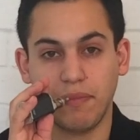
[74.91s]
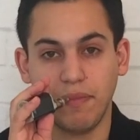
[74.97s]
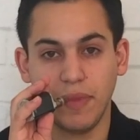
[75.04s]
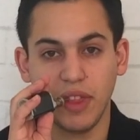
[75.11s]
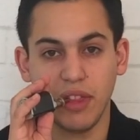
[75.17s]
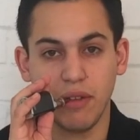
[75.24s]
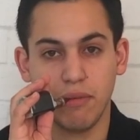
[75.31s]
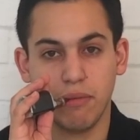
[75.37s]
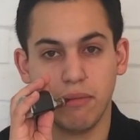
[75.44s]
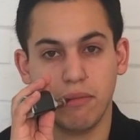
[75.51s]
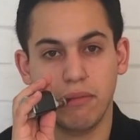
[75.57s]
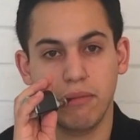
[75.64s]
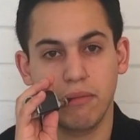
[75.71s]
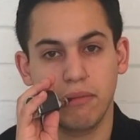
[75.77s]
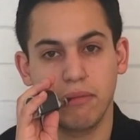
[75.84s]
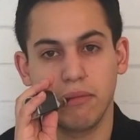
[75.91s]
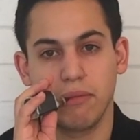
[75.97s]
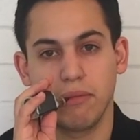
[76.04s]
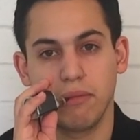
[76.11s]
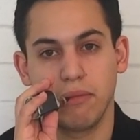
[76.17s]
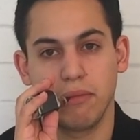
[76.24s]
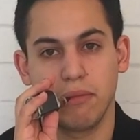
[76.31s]

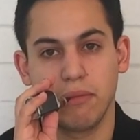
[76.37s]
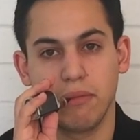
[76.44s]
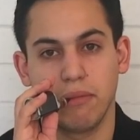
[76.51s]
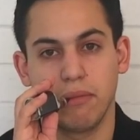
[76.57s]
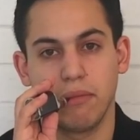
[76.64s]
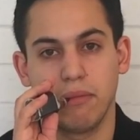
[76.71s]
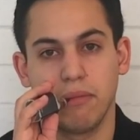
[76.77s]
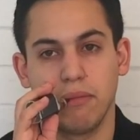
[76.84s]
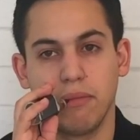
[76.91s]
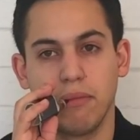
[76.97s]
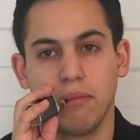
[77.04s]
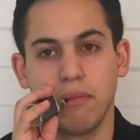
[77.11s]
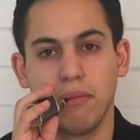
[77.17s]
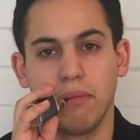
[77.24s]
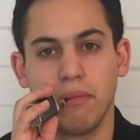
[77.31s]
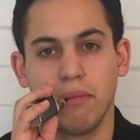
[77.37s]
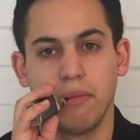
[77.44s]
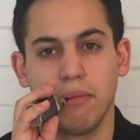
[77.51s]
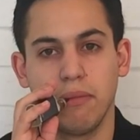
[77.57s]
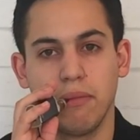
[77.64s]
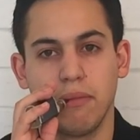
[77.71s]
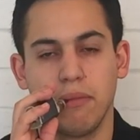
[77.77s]

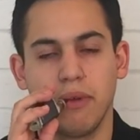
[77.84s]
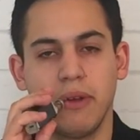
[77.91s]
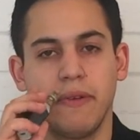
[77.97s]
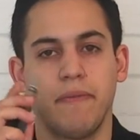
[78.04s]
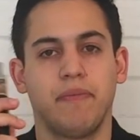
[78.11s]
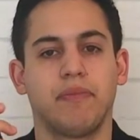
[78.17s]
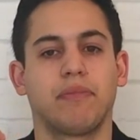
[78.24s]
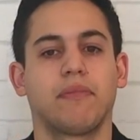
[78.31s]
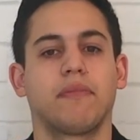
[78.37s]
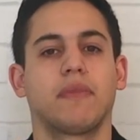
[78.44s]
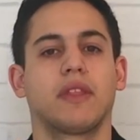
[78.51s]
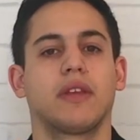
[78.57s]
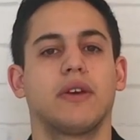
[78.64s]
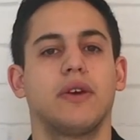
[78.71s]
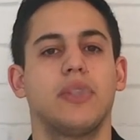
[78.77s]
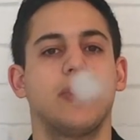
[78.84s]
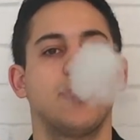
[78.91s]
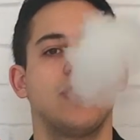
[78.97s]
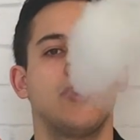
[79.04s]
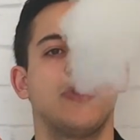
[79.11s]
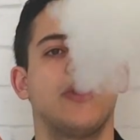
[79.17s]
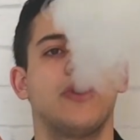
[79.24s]

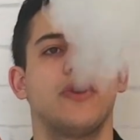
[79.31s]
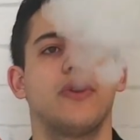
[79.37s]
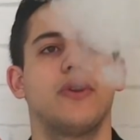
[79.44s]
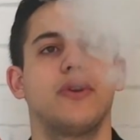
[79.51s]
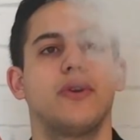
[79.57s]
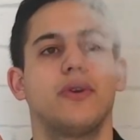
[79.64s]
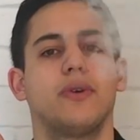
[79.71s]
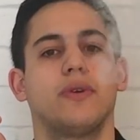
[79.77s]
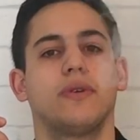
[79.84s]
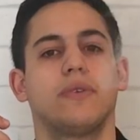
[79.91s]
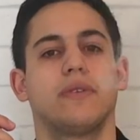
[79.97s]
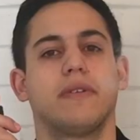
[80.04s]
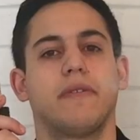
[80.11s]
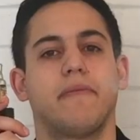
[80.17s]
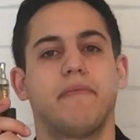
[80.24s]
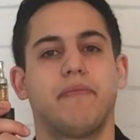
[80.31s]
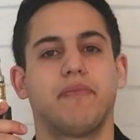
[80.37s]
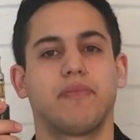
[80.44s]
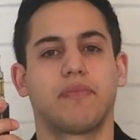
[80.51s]
(no one is talking)